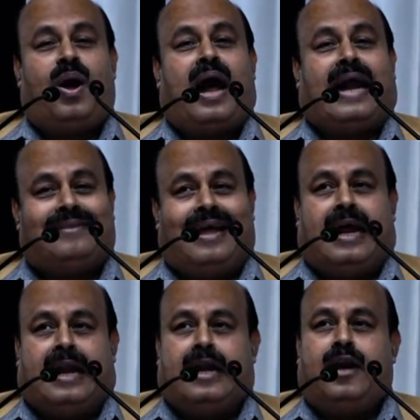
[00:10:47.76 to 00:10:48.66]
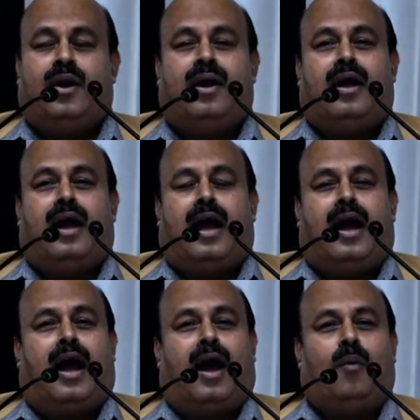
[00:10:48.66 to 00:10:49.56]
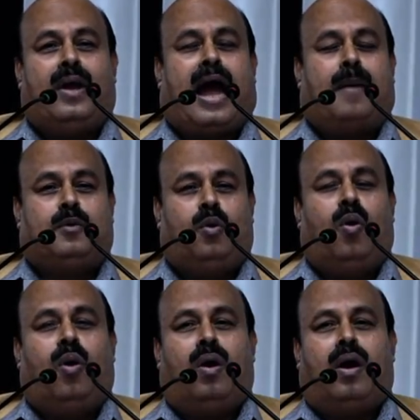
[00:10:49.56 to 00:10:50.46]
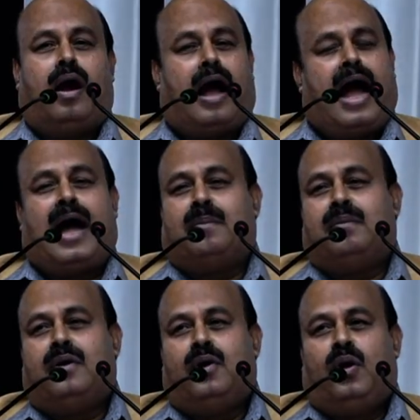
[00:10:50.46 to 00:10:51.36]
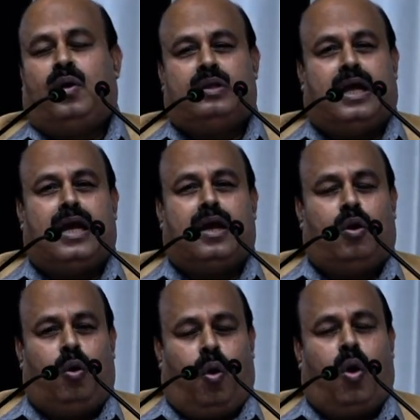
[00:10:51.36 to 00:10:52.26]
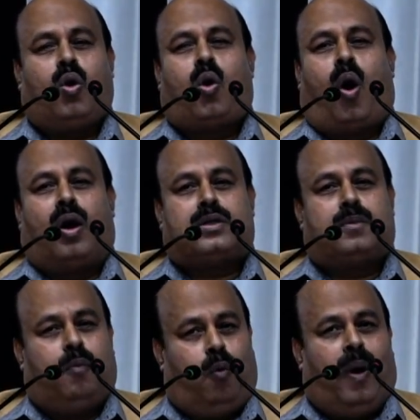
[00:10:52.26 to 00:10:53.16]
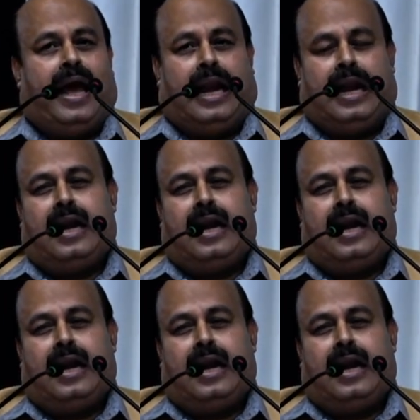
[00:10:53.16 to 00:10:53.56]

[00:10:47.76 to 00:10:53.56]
And then uh, we have to have the low cost fuel.